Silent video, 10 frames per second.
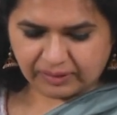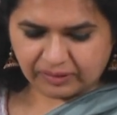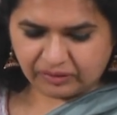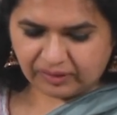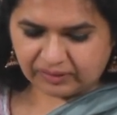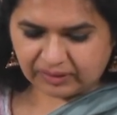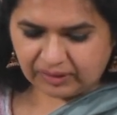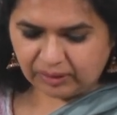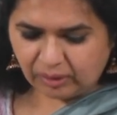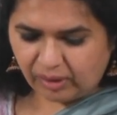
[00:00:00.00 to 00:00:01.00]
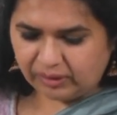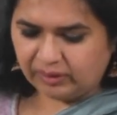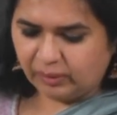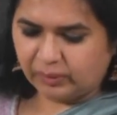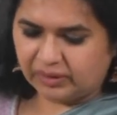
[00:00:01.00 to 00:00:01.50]
She is keen on
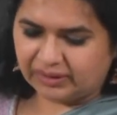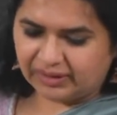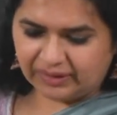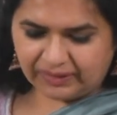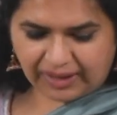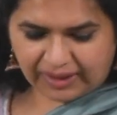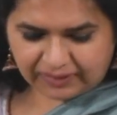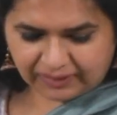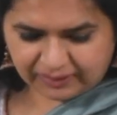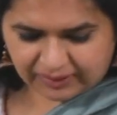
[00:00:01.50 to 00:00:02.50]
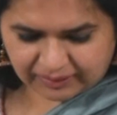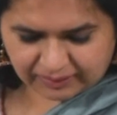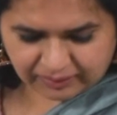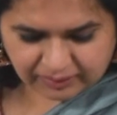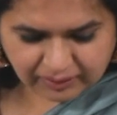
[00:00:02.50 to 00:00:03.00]
working in the IT
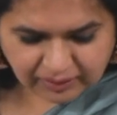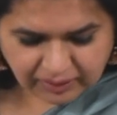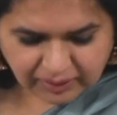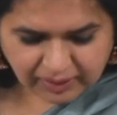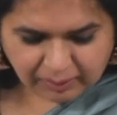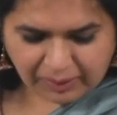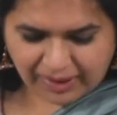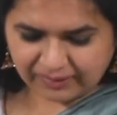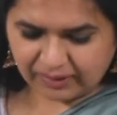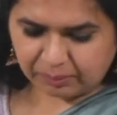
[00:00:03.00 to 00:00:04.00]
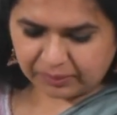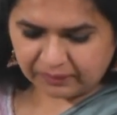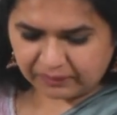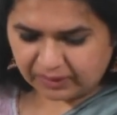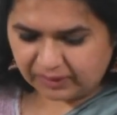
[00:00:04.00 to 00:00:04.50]
sector. A miser
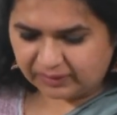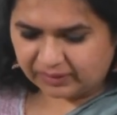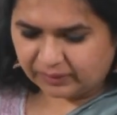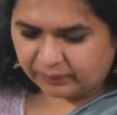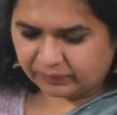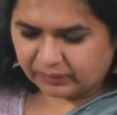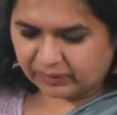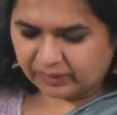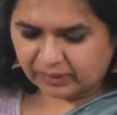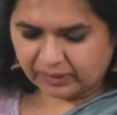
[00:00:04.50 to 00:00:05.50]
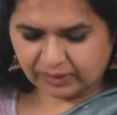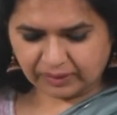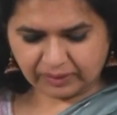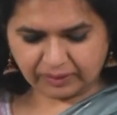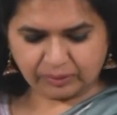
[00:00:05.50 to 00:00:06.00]
prefers
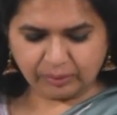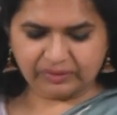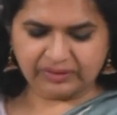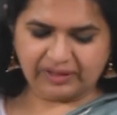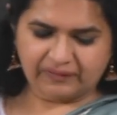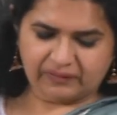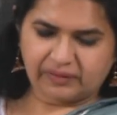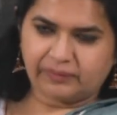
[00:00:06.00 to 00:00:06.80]
to save.